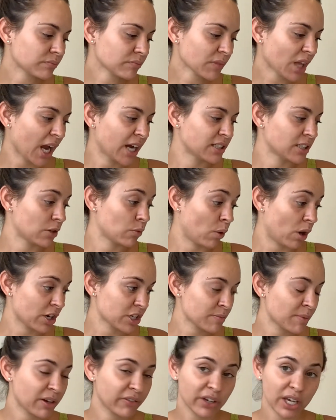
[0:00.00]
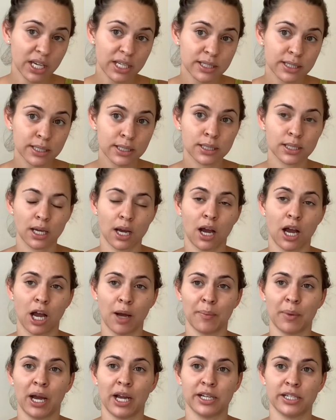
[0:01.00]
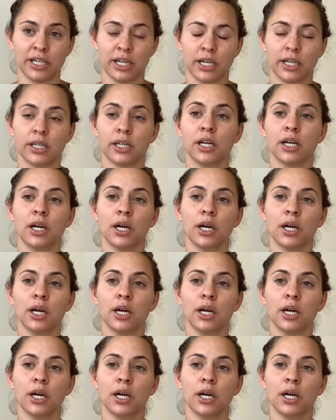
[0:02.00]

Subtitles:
I did wash my face. I did